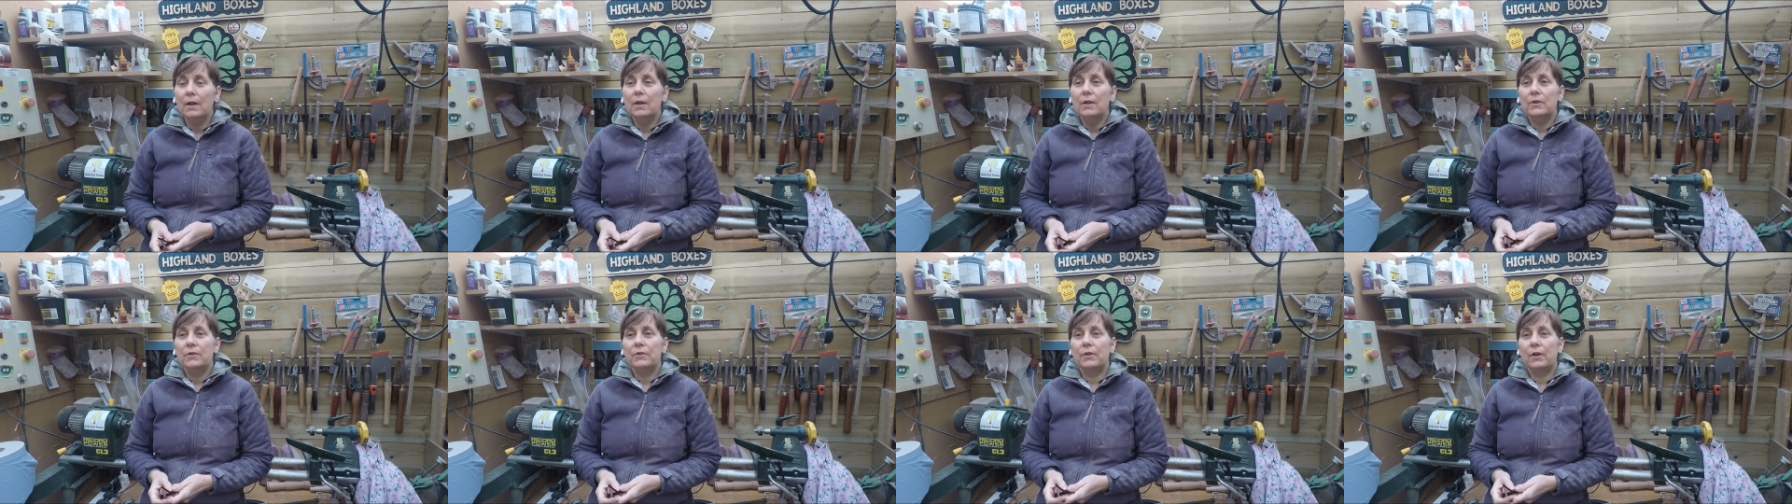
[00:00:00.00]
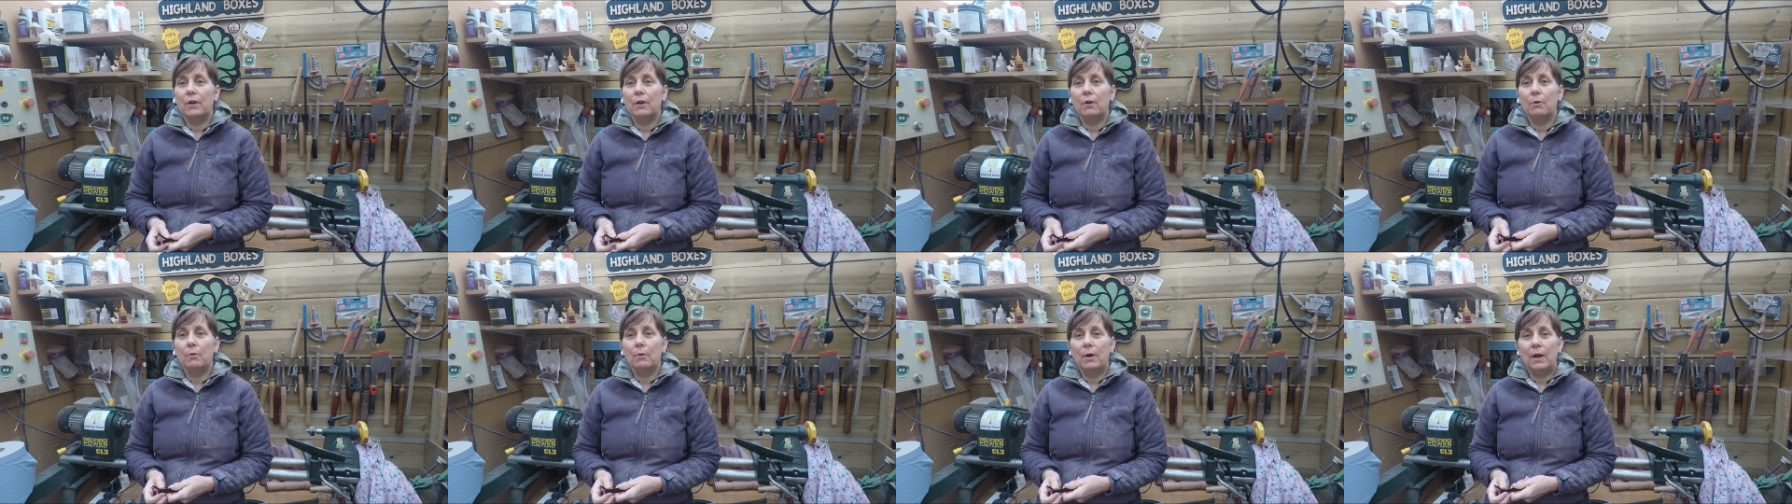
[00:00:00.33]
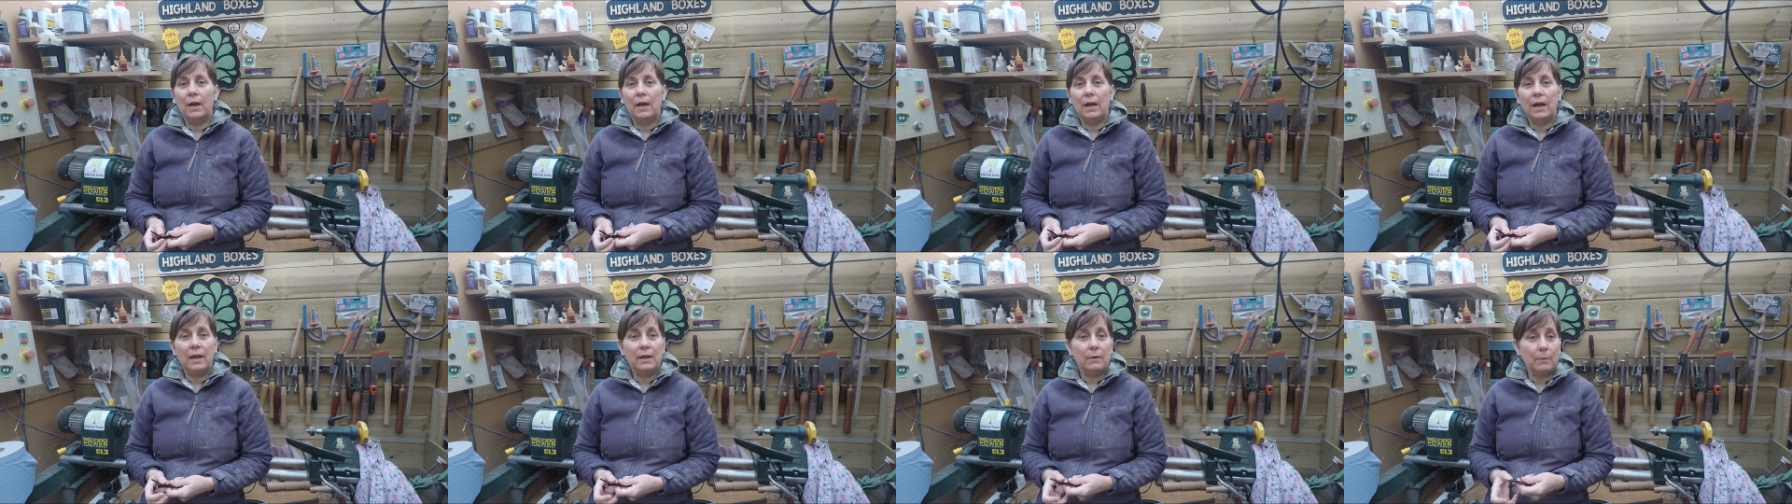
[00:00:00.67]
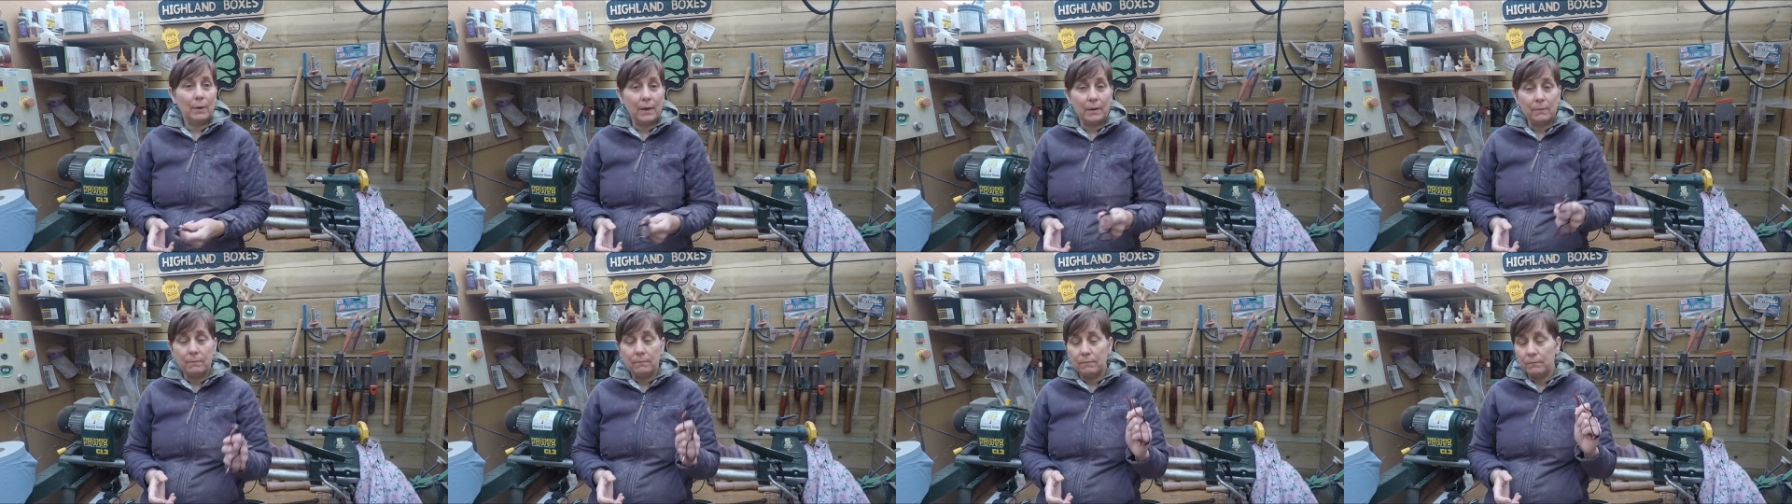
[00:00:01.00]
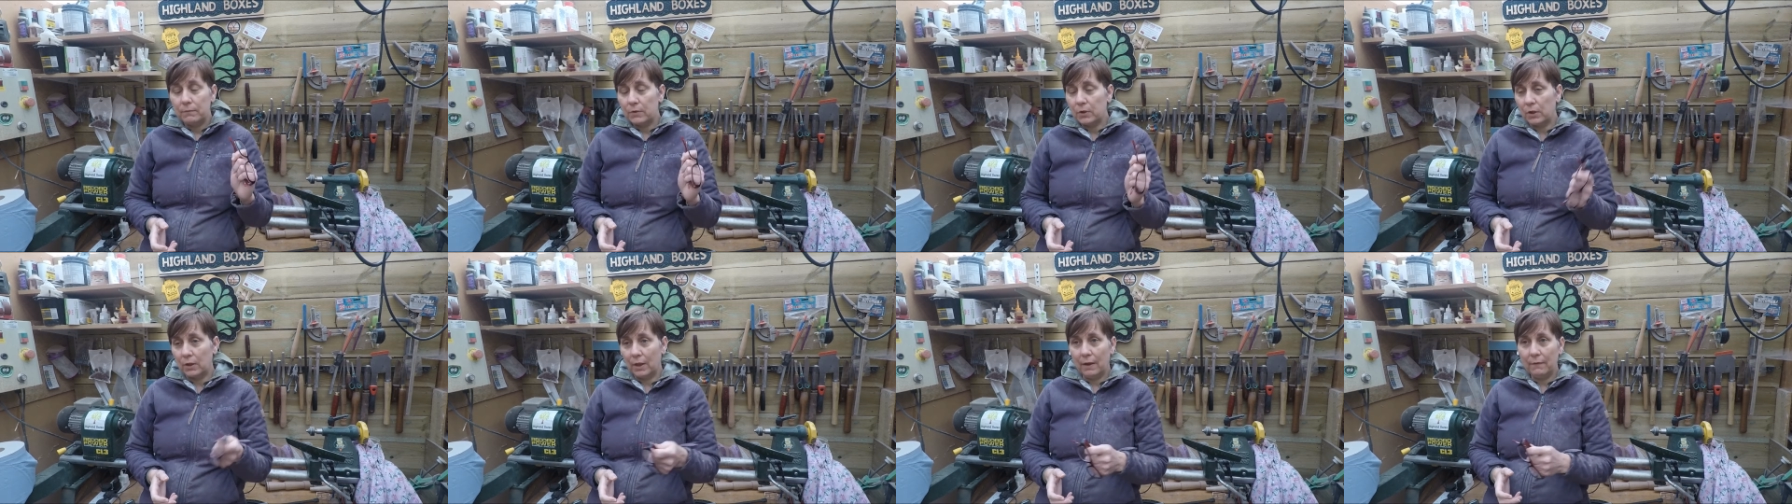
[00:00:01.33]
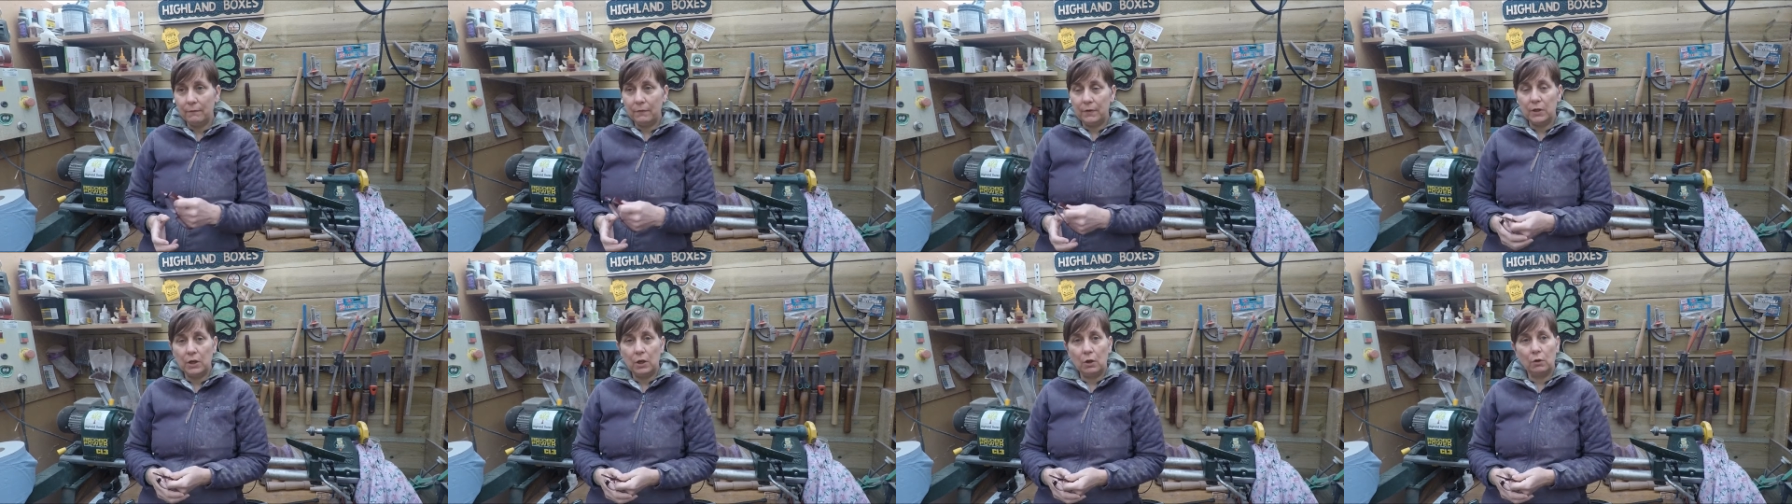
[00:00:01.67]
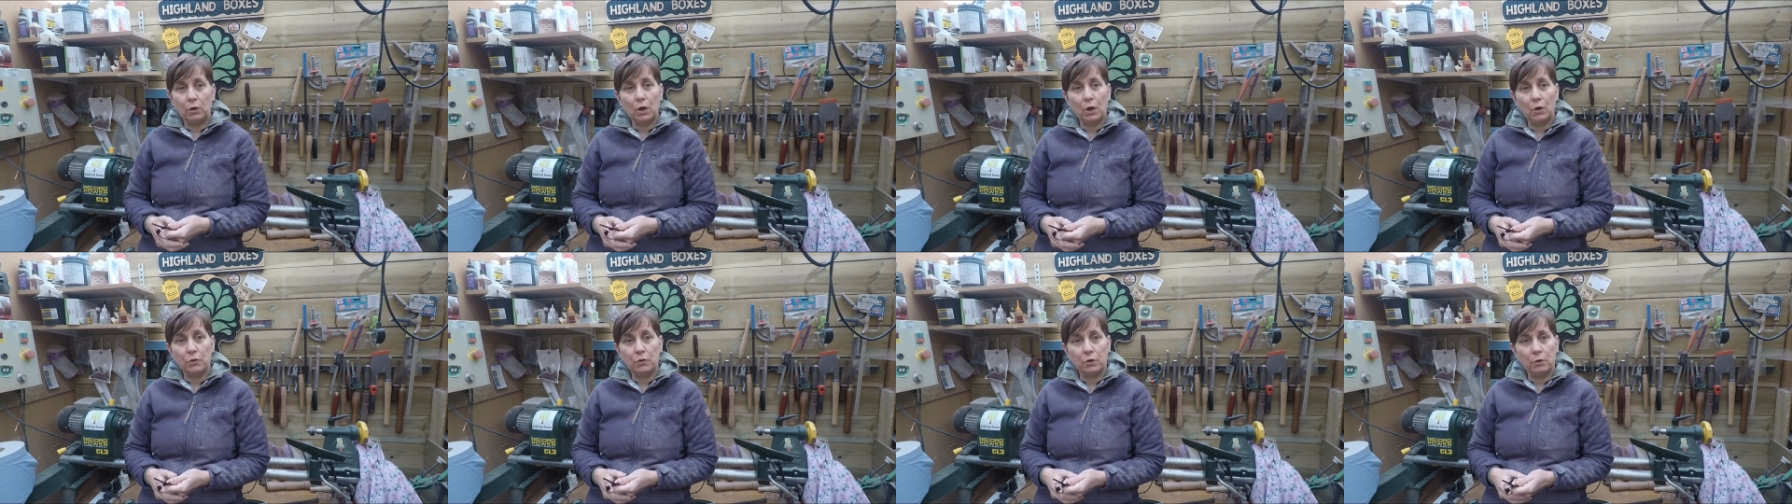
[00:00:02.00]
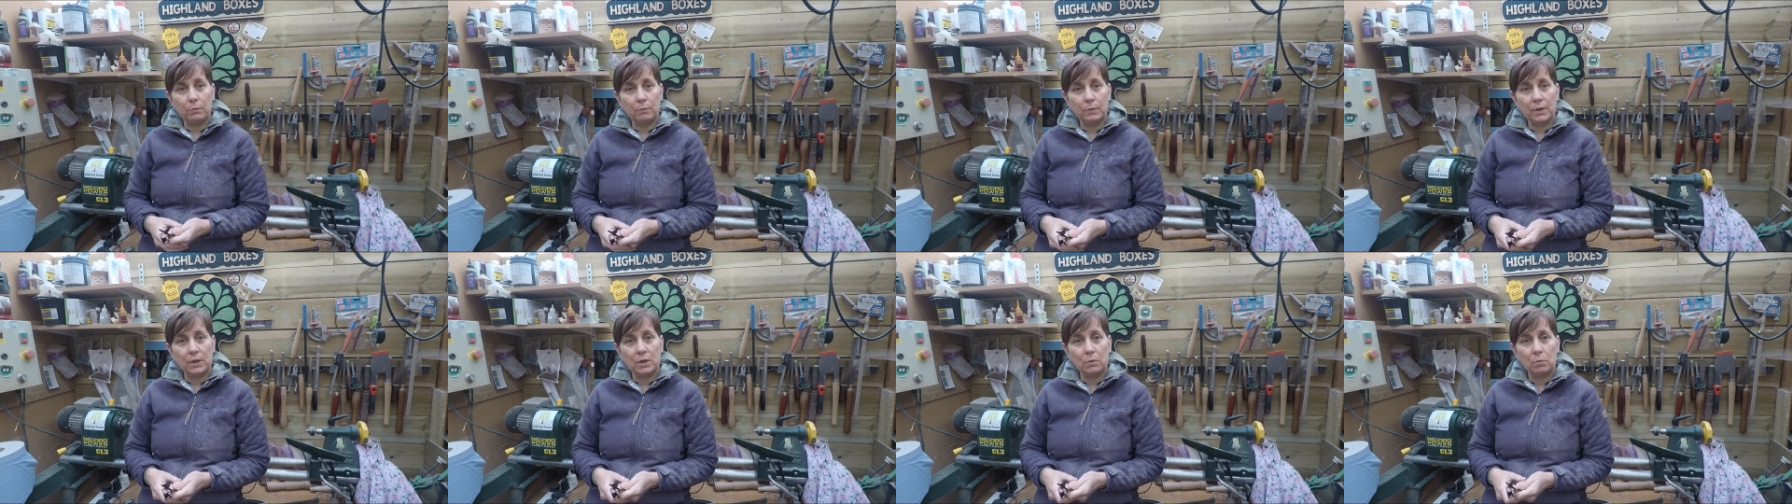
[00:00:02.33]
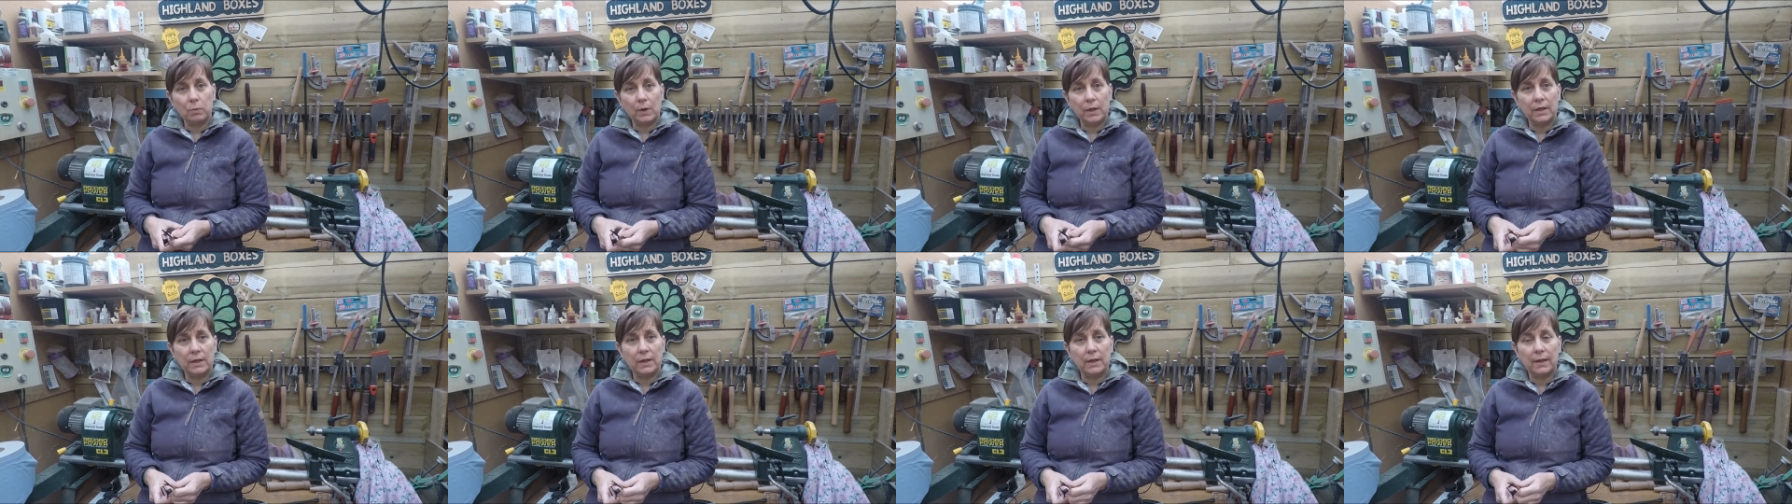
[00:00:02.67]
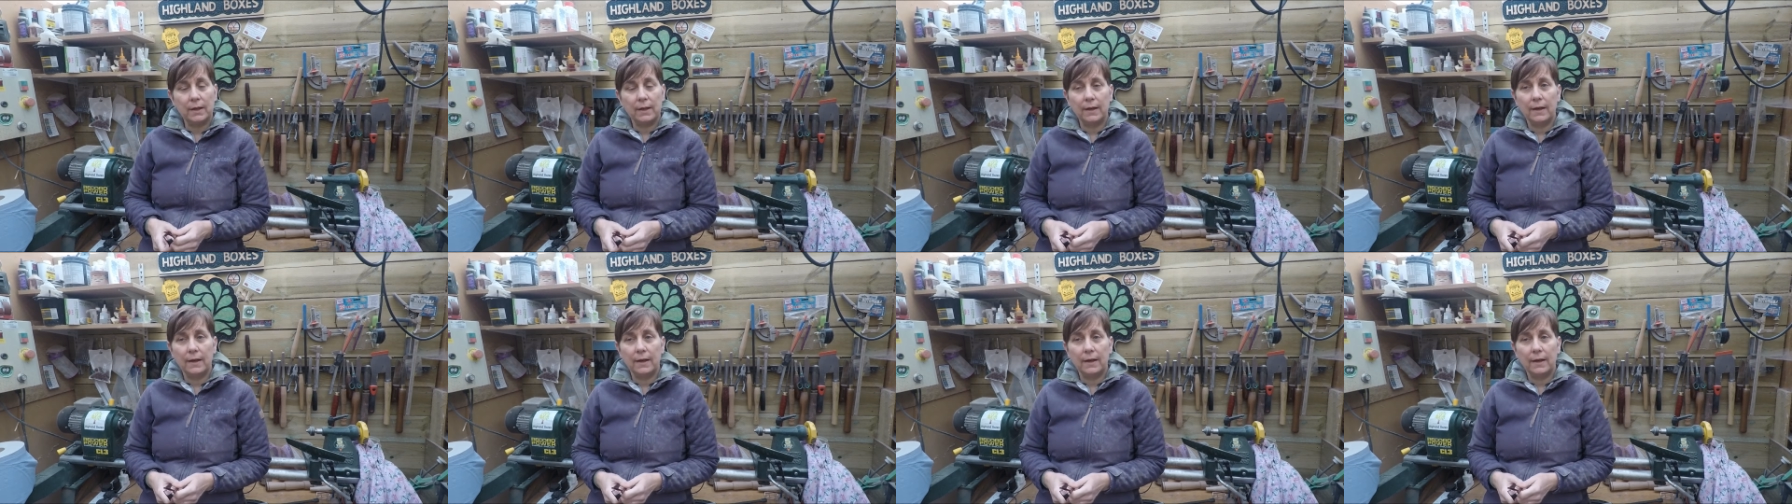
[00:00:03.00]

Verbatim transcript: So anyway, so that video goes up this week,